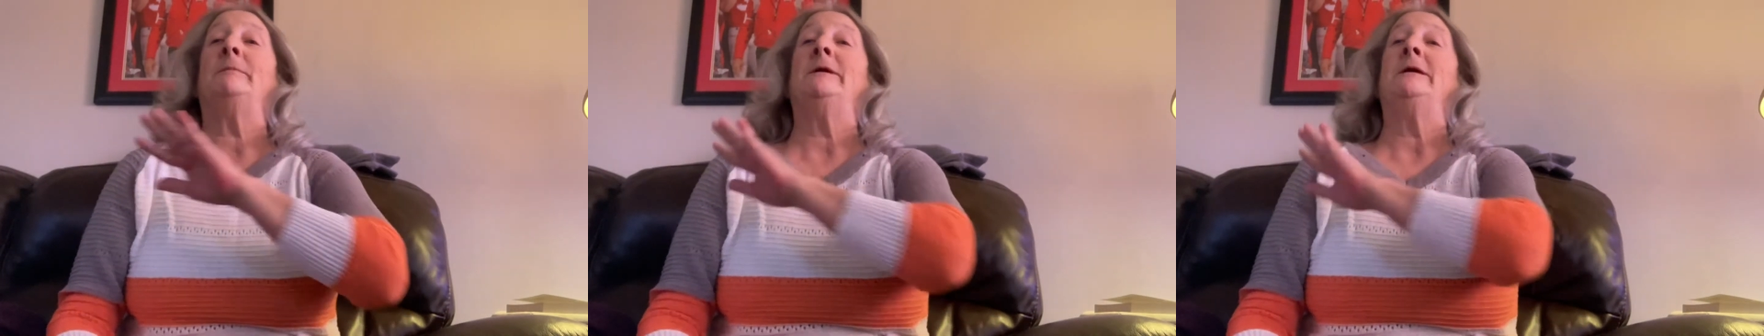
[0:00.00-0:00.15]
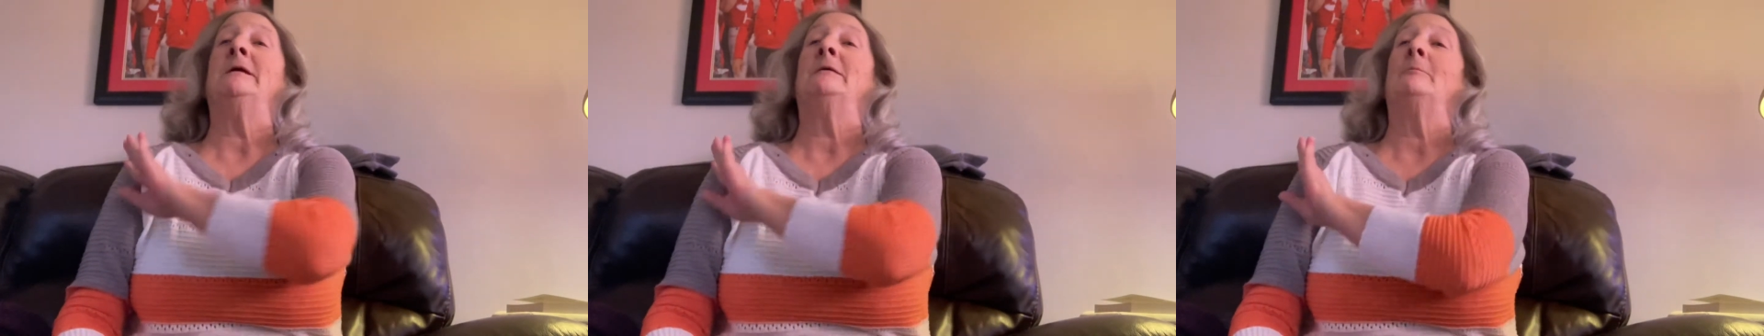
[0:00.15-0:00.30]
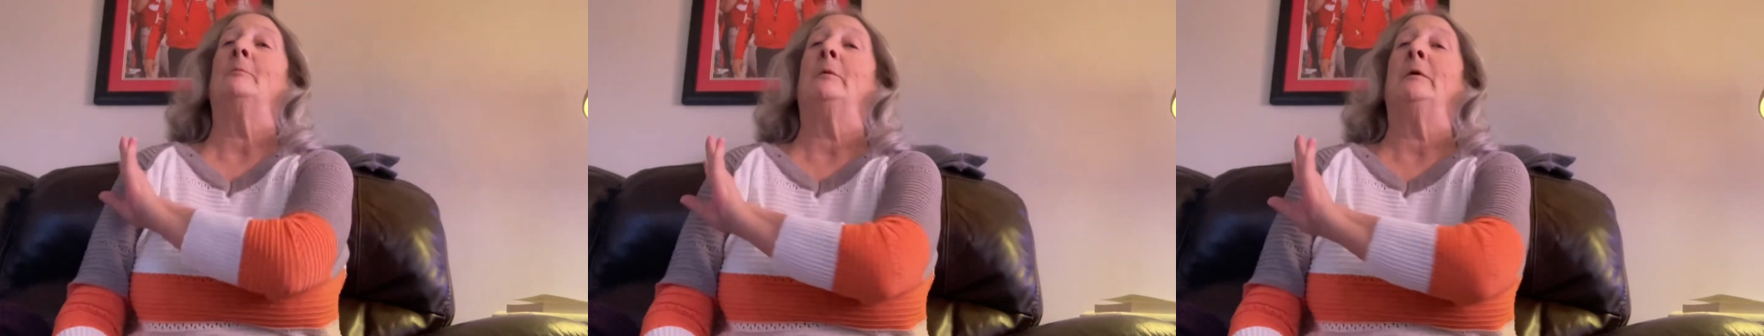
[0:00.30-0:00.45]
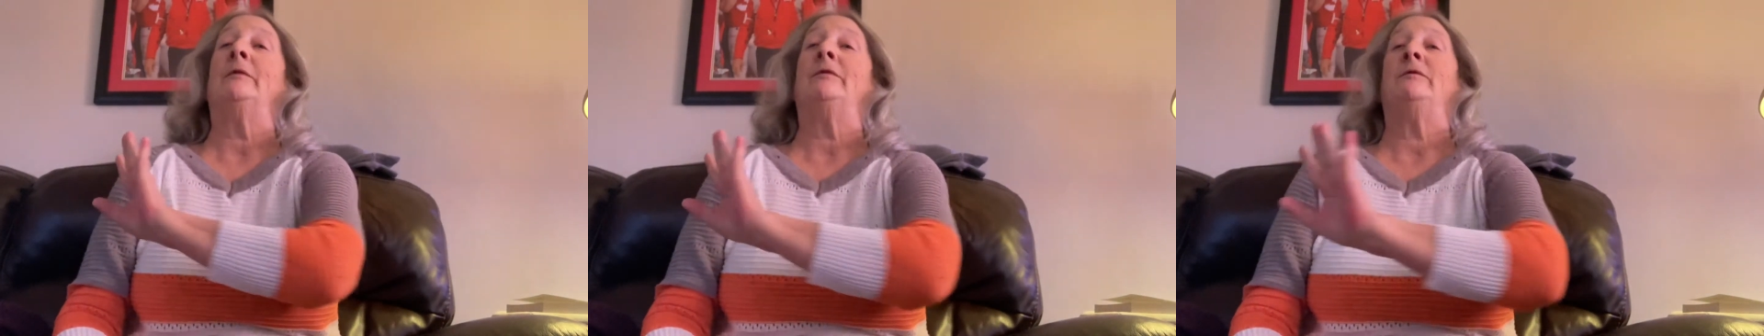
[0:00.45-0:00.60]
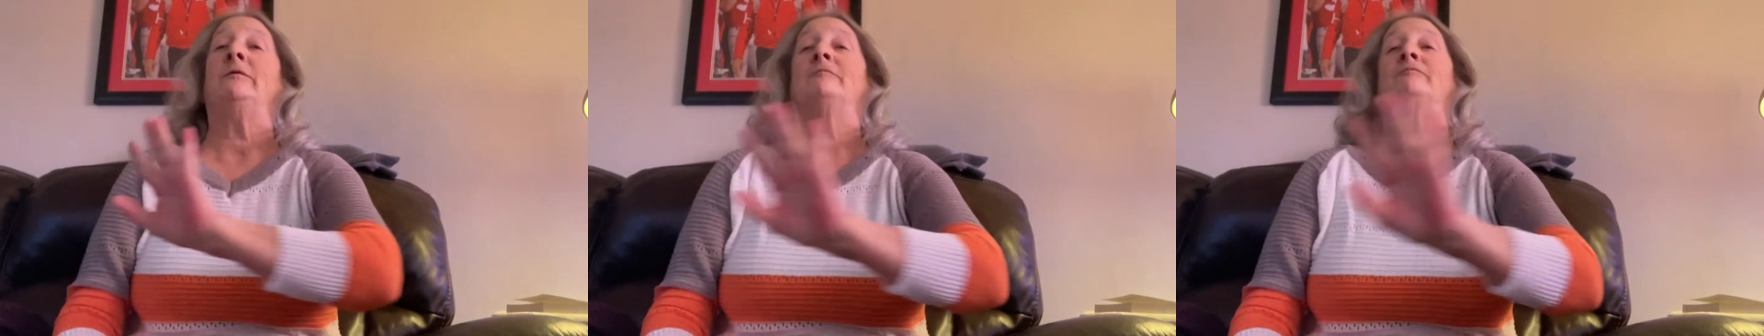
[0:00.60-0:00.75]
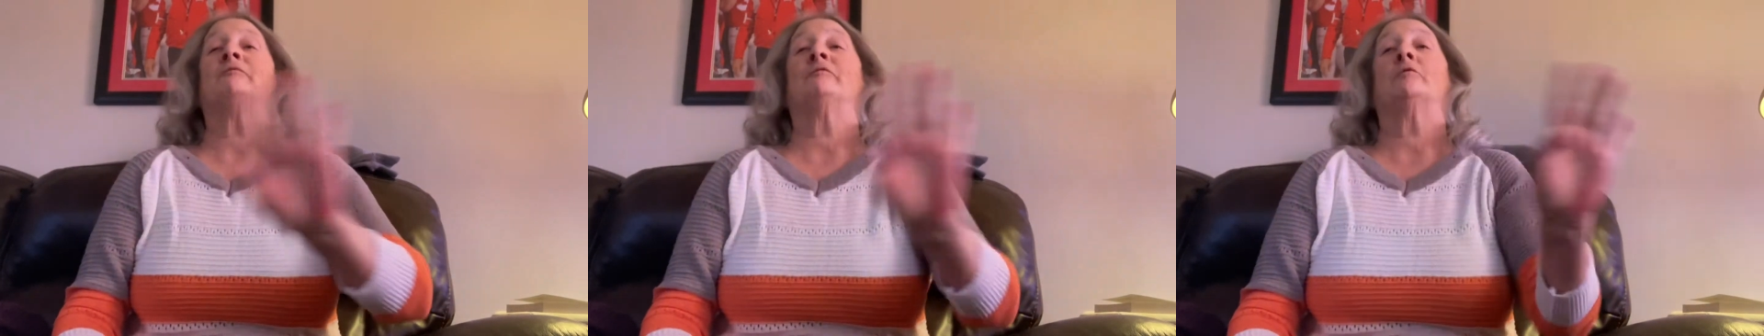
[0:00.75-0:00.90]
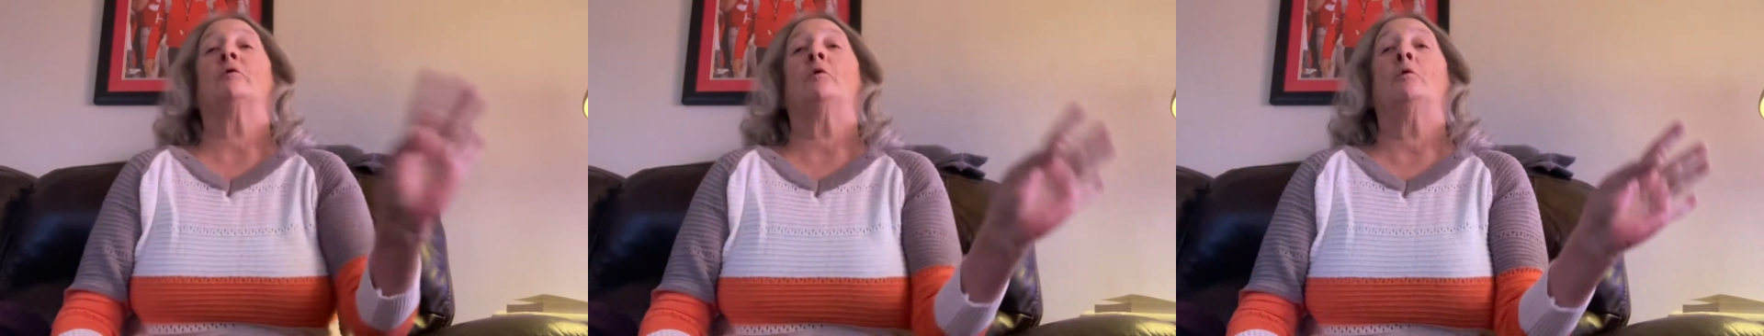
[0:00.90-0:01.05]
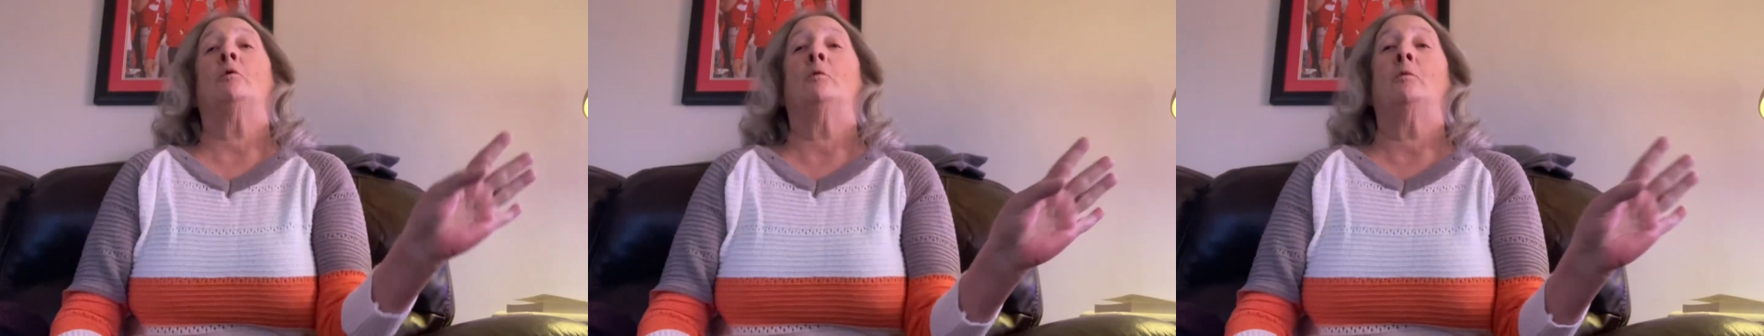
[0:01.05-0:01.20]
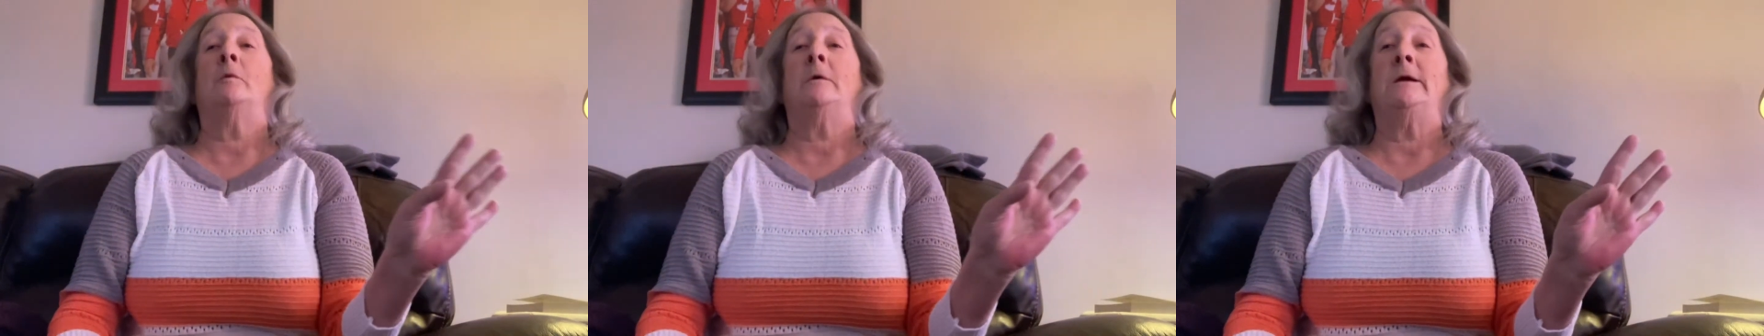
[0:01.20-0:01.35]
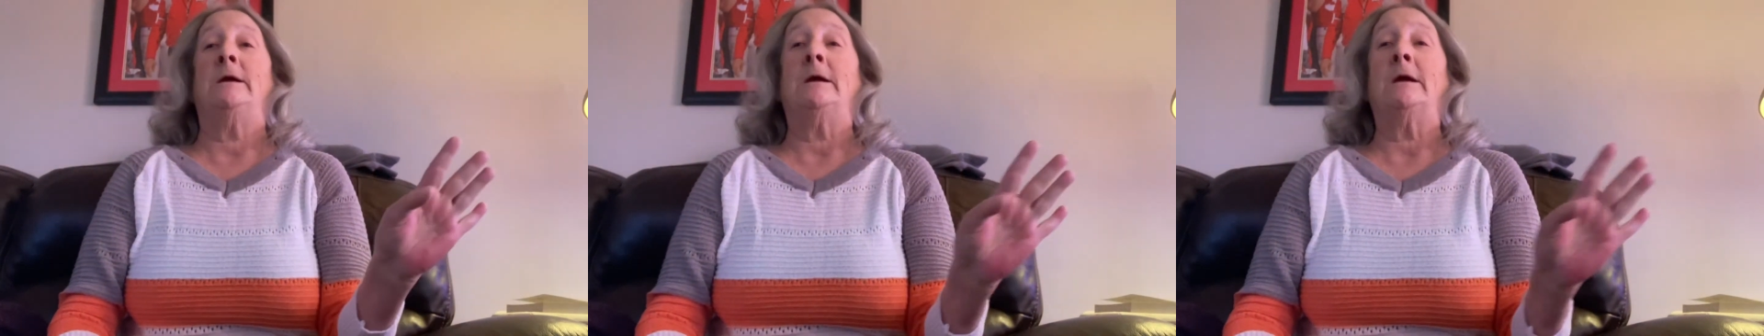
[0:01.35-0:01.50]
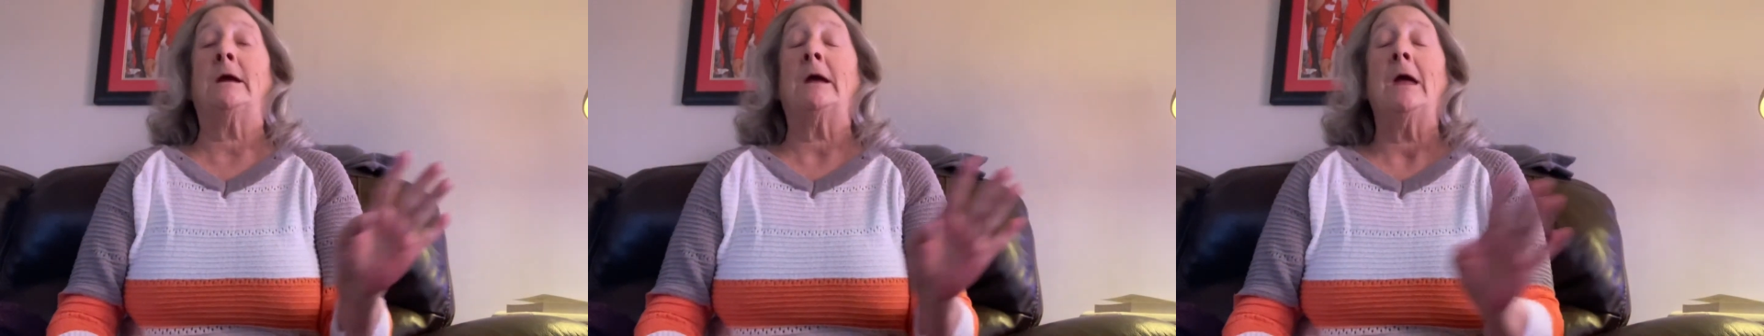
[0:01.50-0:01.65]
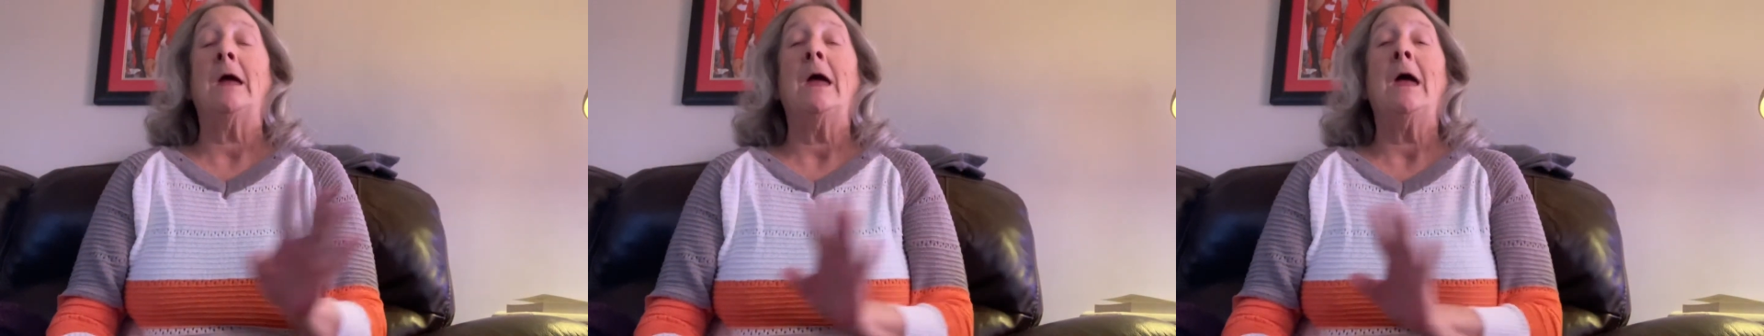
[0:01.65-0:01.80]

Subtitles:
being with you for a whole week.